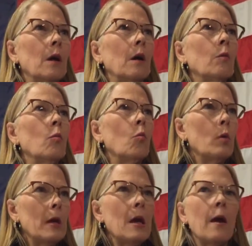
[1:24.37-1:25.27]
uh,
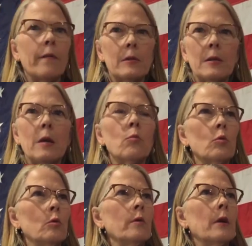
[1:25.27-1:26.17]
we have the same
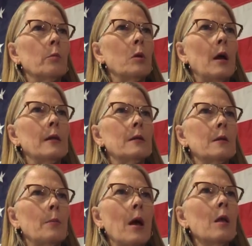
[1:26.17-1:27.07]
rule that applies
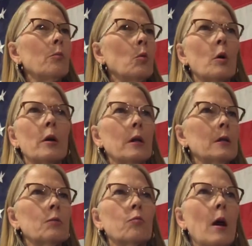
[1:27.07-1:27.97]
to the ballot board, and
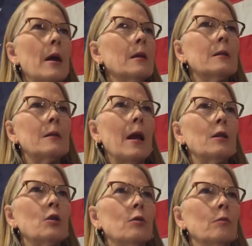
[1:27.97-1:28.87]
it's right in
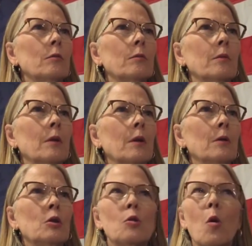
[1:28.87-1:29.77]
statute
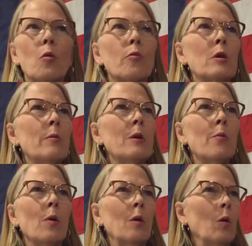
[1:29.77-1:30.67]

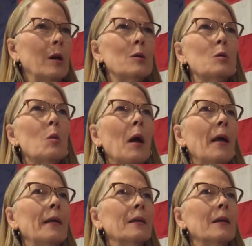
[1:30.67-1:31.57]

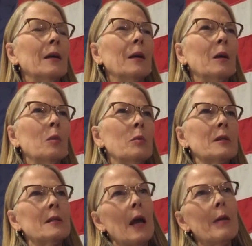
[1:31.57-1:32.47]
203B.121.
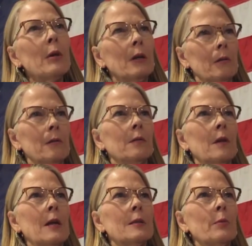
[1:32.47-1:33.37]
But Simon
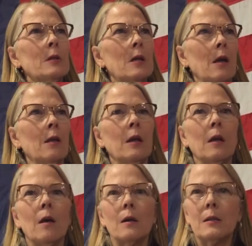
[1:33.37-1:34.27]
has been
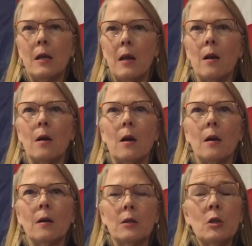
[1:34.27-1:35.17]
telling state,
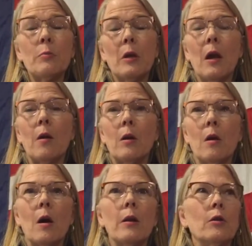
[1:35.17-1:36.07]
uh, excuse me,
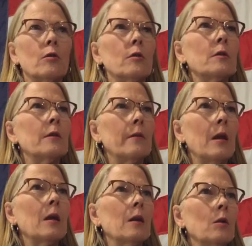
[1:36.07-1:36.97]
county auditors that
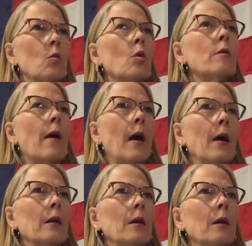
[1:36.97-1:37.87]
they can ignore
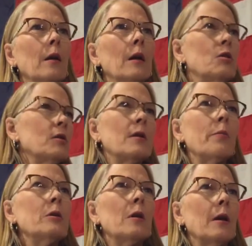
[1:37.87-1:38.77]
that and just
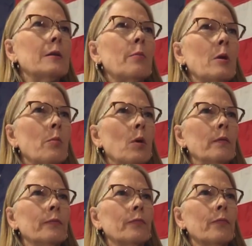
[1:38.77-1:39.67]
deputize people.